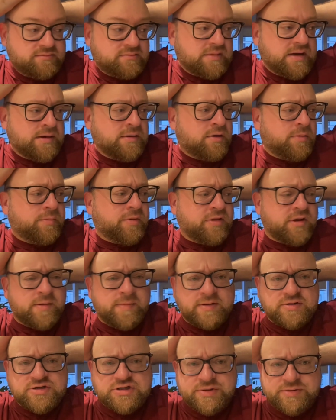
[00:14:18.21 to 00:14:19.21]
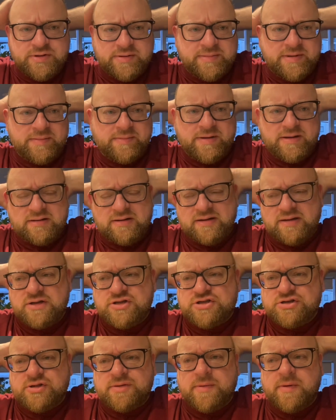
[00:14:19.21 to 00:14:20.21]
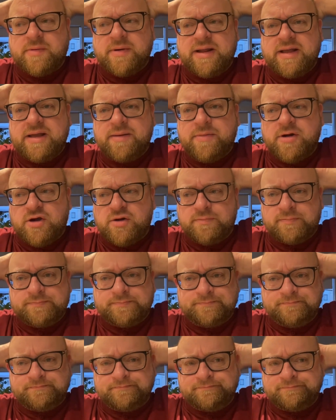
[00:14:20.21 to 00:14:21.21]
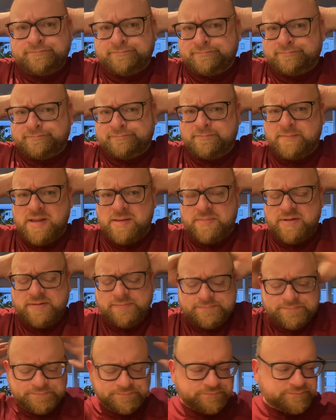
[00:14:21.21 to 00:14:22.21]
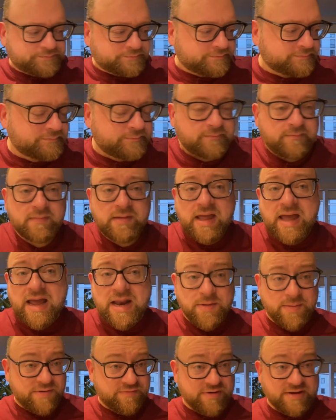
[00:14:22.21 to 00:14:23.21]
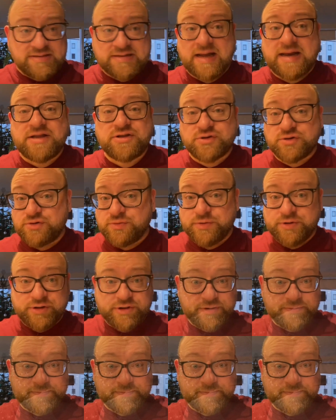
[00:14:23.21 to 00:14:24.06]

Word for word: I'm not bothered about sewing them up. I can sew them up when I come home, maybe. Anyway, right, I need to go to work.